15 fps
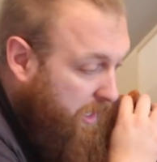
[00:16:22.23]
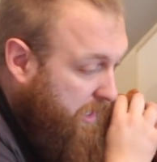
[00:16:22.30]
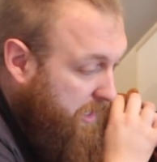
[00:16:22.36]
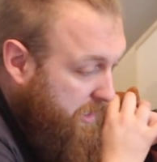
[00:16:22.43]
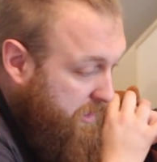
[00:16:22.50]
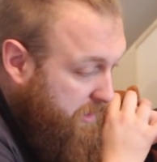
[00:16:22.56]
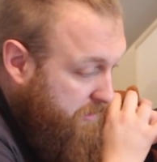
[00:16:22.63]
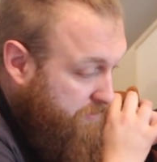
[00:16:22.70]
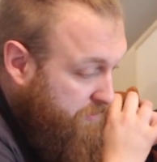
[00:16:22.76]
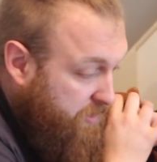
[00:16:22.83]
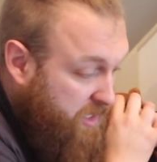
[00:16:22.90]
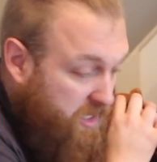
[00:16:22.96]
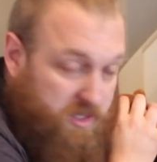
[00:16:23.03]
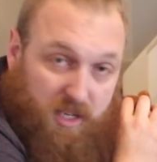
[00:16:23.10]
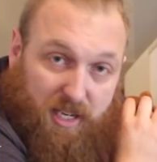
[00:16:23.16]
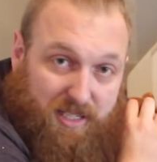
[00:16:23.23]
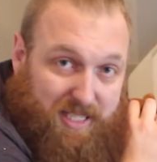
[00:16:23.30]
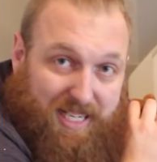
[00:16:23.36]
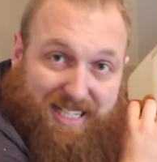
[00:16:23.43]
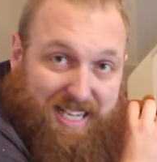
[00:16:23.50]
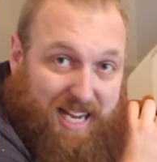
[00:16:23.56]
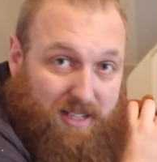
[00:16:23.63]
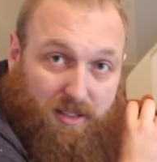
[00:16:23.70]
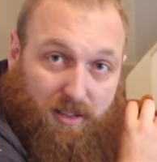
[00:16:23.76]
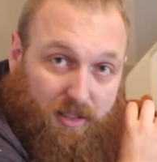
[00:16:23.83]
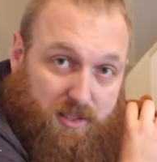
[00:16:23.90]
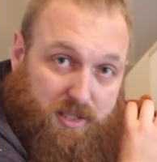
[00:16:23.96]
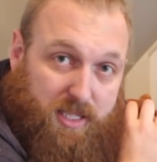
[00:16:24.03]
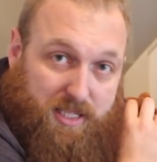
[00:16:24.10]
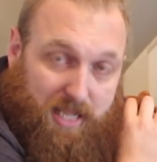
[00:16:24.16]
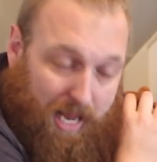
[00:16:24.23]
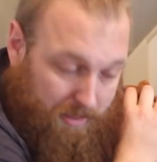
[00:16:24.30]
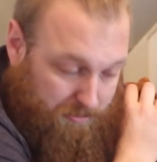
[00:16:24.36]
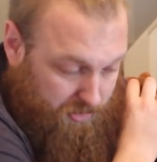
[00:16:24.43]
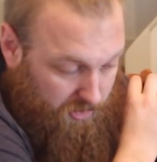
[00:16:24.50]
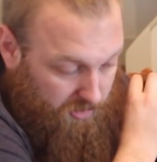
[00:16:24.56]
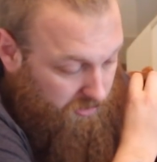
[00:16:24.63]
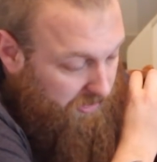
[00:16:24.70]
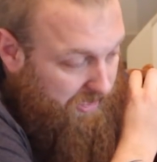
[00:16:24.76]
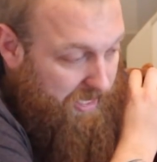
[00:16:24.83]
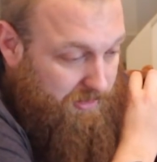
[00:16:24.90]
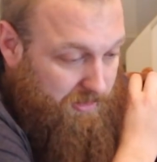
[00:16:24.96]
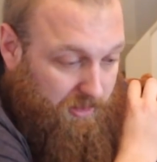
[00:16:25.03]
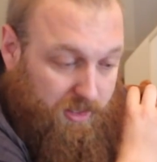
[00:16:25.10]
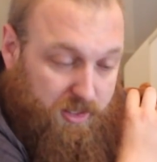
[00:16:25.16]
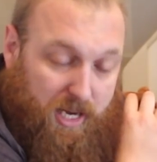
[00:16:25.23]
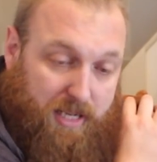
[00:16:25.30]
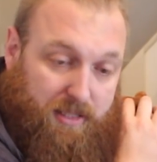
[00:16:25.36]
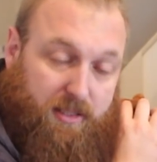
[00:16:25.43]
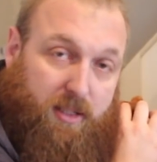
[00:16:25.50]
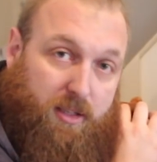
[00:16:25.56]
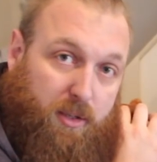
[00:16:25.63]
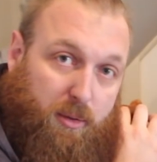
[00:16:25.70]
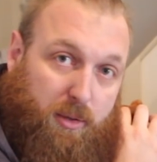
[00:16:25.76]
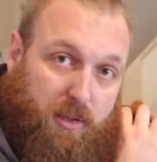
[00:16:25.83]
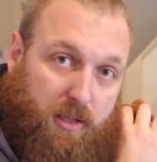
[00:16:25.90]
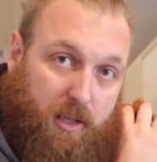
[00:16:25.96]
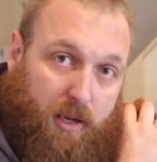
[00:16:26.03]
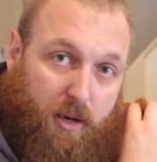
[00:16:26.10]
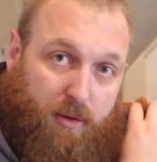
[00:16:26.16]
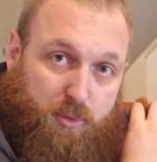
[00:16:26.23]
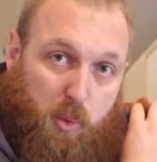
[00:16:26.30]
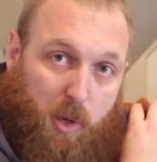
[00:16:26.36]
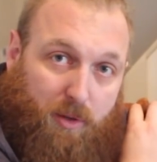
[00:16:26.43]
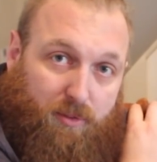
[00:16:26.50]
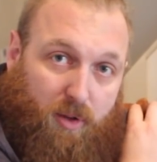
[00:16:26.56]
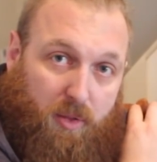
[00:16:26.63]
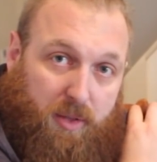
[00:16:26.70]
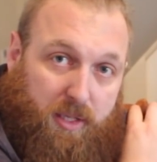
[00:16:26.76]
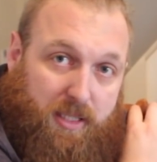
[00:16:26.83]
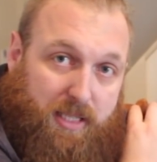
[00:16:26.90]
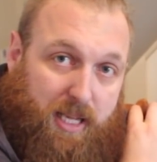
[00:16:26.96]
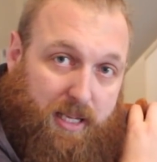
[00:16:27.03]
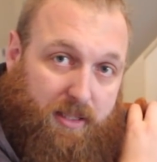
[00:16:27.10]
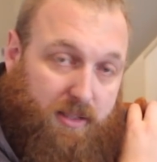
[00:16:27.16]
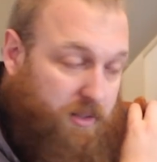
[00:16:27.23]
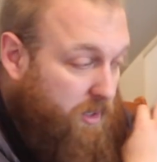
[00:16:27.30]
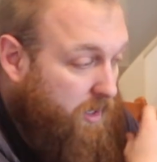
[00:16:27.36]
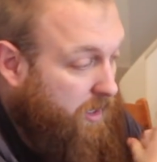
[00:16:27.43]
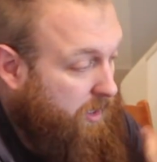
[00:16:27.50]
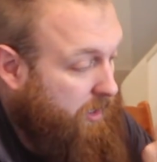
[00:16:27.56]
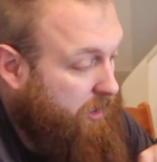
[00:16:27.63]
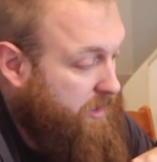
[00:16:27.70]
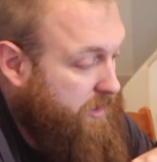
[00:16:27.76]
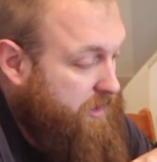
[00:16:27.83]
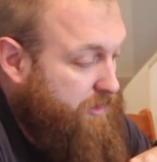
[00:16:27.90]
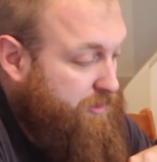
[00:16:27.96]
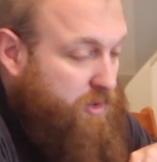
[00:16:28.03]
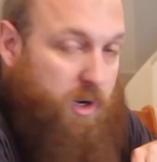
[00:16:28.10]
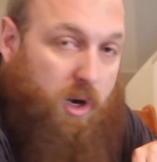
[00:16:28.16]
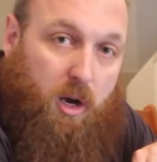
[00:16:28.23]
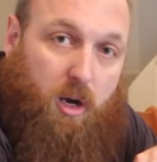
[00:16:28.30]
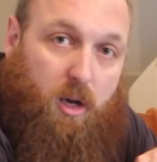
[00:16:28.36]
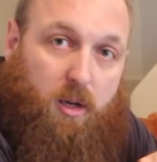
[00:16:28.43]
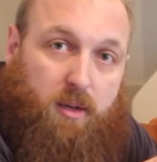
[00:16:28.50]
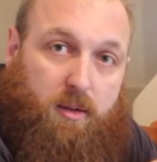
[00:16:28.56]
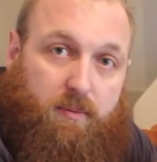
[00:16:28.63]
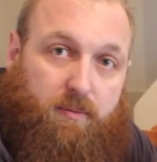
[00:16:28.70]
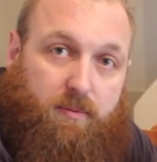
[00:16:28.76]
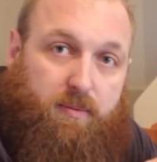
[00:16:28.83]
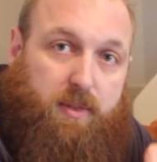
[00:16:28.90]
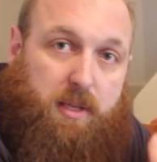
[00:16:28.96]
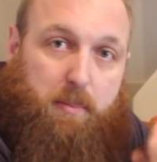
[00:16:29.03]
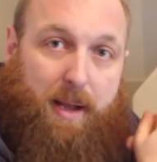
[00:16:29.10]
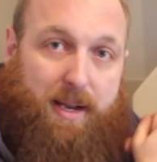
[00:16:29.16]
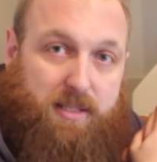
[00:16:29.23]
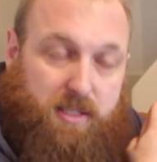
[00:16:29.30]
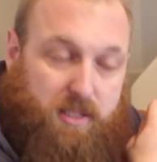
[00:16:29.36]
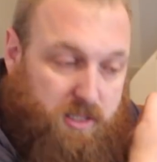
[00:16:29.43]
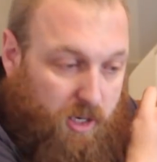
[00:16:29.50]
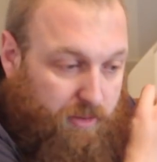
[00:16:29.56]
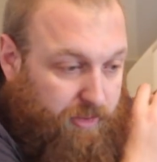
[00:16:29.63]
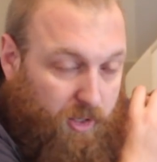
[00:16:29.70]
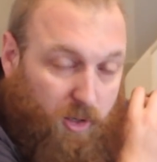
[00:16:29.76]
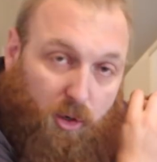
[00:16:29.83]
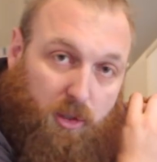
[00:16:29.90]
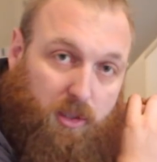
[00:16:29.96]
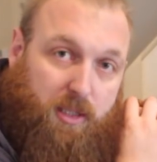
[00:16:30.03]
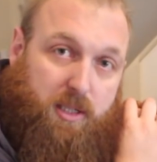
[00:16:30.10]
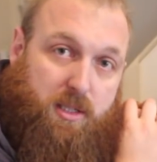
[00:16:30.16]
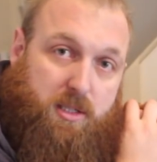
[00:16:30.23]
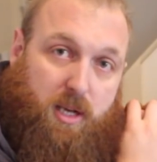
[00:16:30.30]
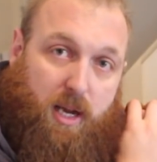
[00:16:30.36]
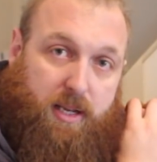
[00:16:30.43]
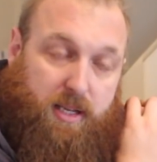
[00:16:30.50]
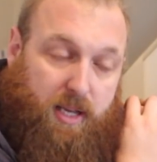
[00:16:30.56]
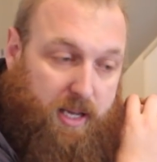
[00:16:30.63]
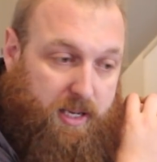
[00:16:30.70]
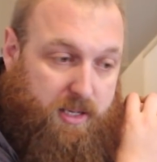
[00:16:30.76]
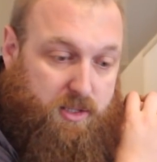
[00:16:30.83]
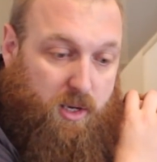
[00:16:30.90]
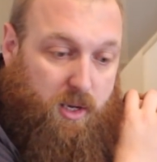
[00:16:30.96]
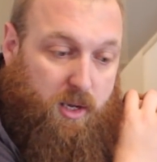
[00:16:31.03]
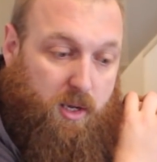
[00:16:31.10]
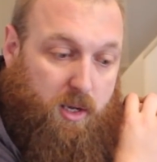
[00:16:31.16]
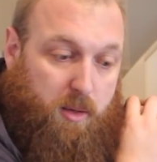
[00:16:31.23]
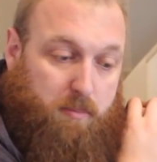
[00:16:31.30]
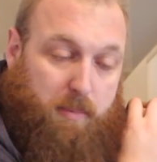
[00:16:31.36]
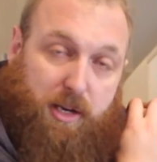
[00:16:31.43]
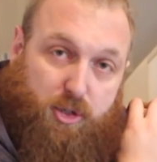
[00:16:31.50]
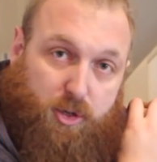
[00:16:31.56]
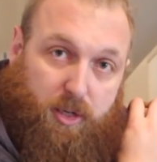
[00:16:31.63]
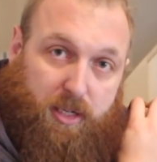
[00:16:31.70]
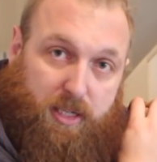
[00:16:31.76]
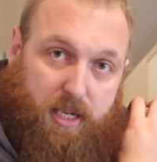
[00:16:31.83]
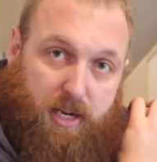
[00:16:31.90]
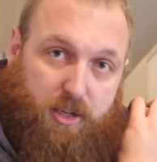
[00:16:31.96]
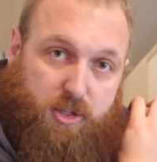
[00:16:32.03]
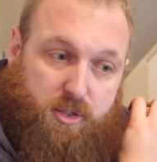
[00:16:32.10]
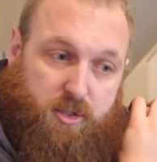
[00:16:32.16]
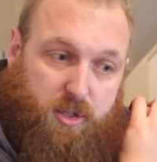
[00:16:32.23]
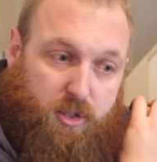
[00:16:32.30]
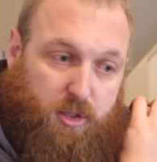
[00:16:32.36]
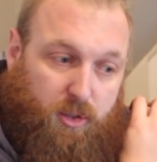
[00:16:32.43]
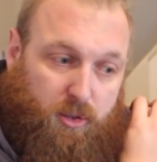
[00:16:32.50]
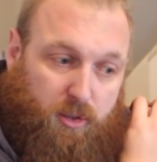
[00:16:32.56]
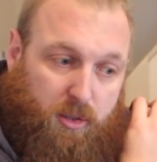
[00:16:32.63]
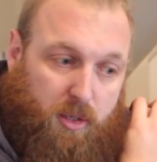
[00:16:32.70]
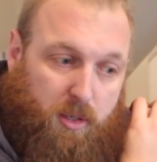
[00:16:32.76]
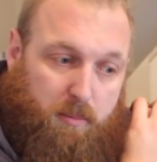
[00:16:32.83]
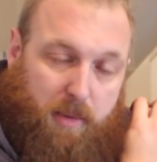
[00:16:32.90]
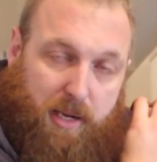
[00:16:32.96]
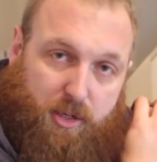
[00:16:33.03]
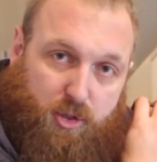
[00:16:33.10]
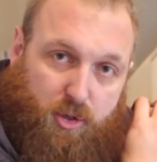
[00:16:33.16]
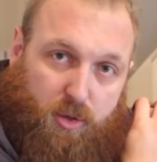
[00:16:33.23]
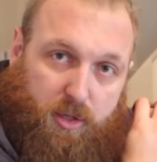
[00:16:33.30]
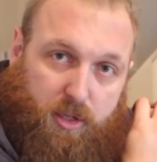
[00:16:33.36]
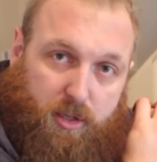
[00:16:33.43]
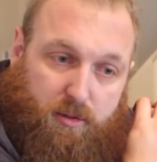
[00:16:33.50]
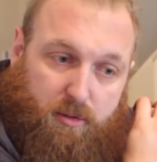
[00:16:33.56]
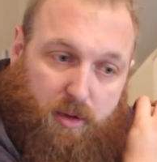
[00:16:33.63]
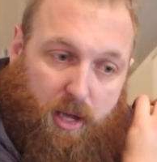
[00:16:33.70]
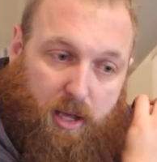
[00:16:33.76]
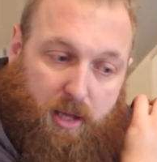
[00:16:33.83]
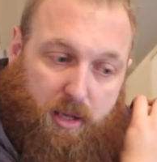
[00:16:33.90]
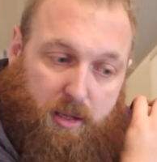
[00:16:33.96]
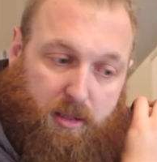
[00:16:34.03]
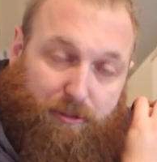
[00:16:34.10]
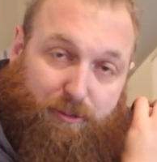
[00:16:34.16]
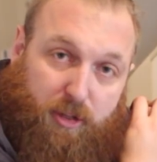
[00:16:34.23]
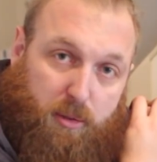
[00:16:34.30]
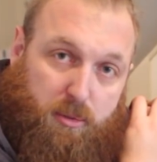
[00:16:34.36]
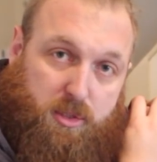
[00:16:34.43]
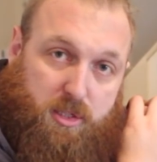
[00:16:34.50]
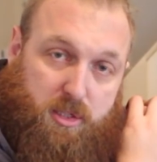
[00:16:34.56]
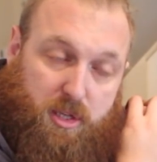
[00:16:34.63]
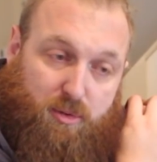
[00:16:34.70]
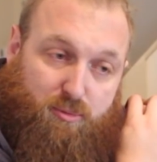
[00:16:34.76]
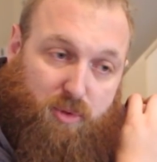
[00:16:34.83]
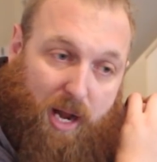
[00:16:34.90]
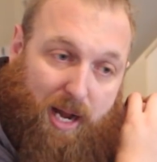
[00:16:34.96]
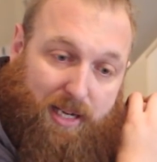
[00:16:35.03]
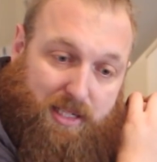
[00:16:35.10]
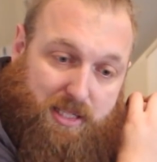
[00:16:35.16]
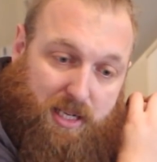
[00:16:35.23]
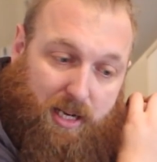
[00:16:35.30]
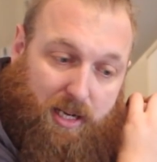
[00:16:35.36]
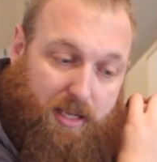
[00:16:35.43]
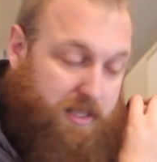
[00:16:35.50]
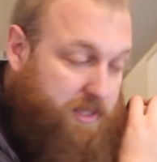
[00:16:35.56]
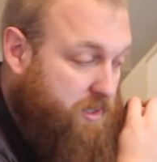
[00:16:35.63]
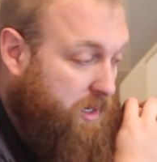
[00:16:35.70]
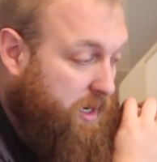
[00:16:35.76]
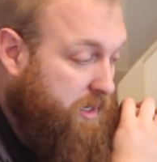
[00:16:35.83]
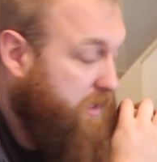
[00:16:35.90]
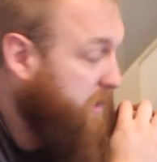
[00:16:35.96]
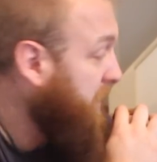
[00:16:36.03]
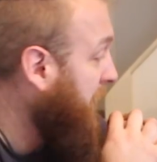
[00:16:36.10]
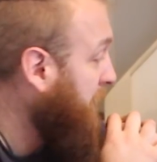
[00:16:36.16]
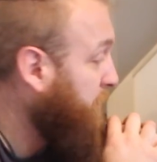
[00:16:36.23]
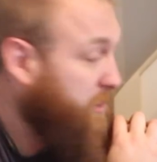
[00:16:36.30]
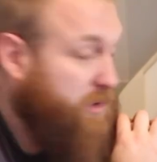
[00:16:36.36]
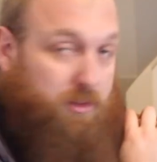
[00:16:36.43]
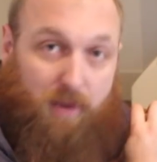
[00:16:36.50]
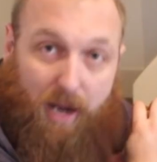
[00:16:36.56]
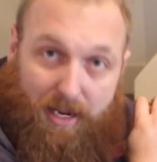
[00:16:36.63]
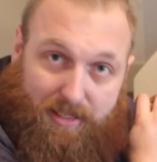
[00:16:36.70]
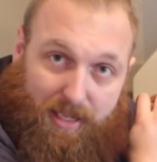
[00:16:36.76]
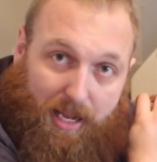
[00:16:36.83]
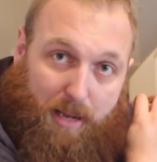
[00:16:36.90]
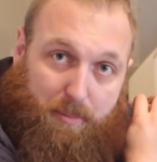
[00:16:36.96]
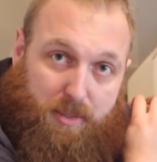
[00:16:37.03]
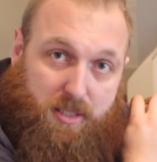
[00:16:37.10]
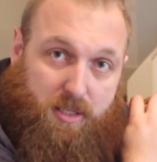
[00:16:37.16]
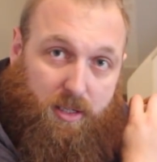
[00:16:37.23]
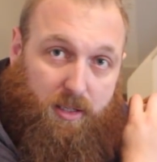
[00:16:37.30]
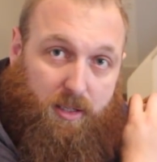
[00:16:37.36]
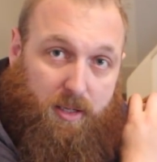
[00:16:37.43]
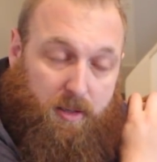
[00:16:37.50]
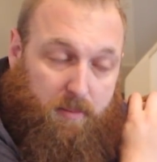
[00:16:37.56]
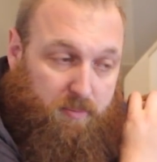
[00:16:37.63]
It's endless, it's absolutely endless. Anything that you can think of 12 volt that you need, you've got the basics of it. All I can say is make sure your connections are good, make sure your fuses are the right size and your cable's the right diameter.